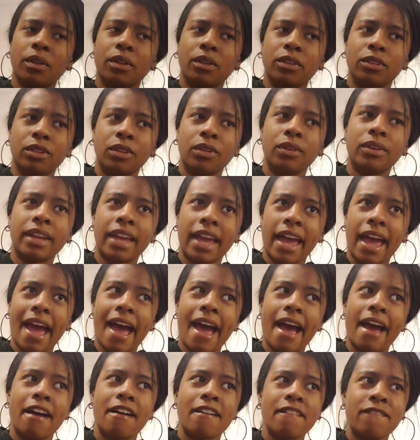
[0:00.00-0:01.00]
look
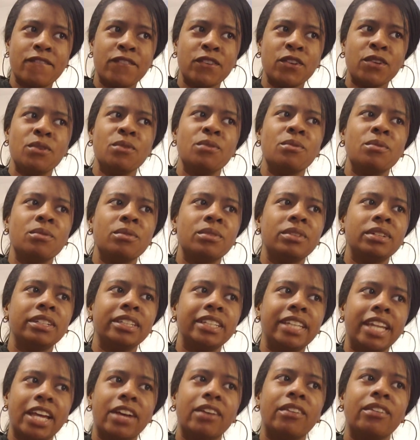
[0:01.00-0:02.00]
at a few
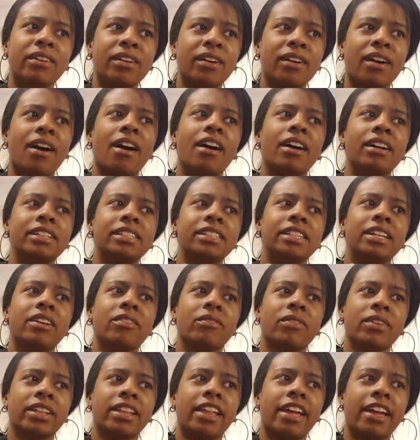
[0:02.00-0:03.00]
nail
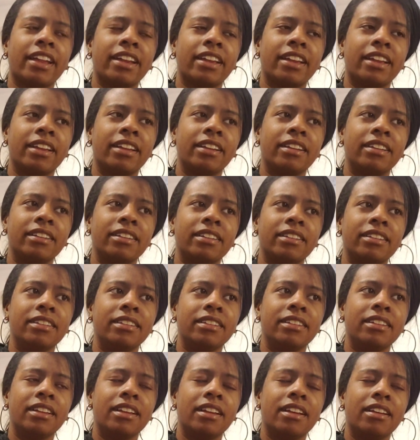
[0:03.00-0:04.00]
content related
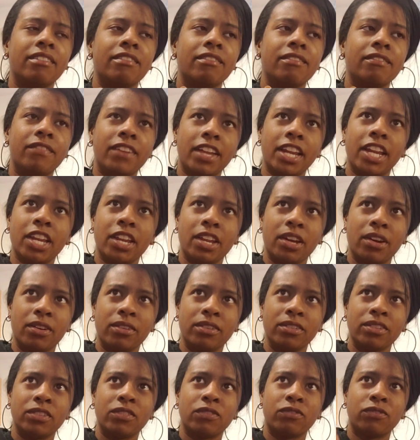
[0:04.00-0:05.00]

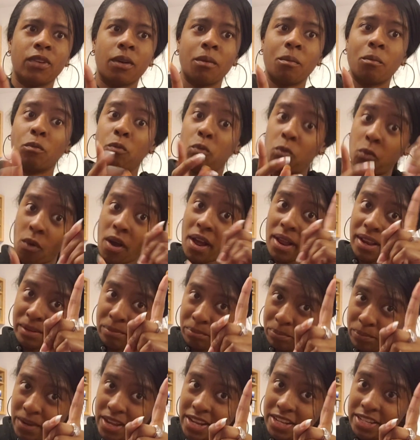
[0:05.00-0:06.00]
videos from one
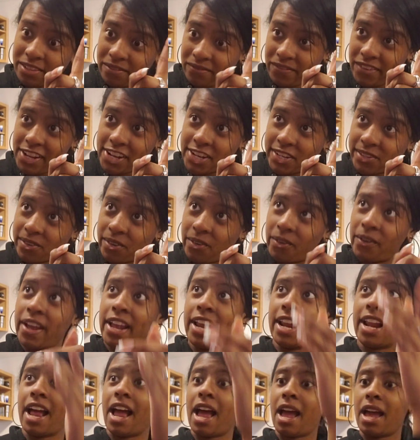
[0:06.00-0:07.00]
individual,
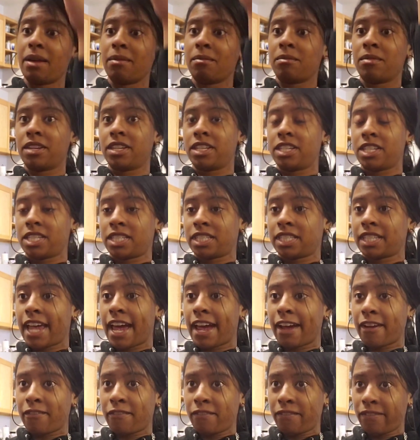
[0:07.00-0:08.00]
and I'm just
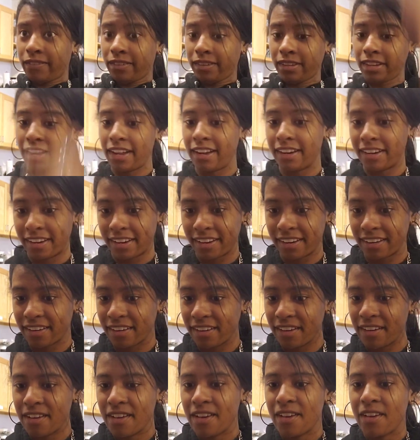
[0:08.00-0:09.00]
like flooded
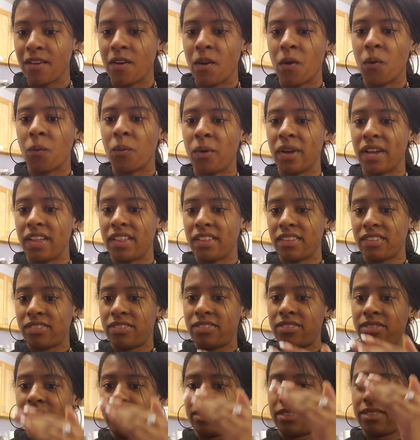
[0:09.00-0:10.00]
with,
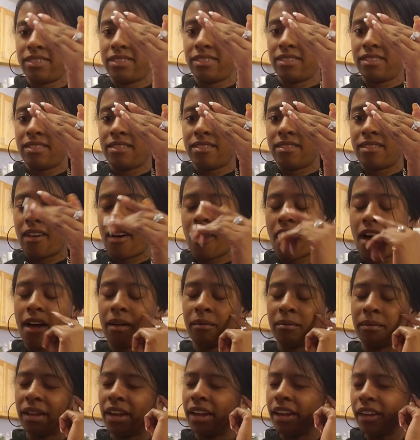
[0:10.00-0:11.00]

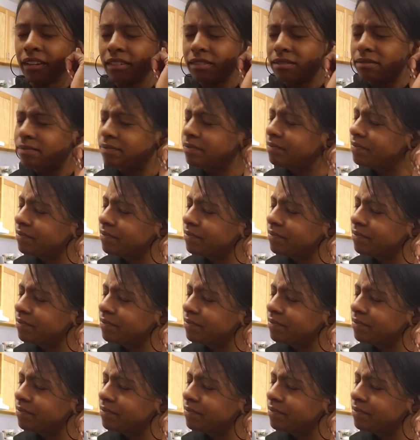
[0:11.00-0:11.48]
I'm like,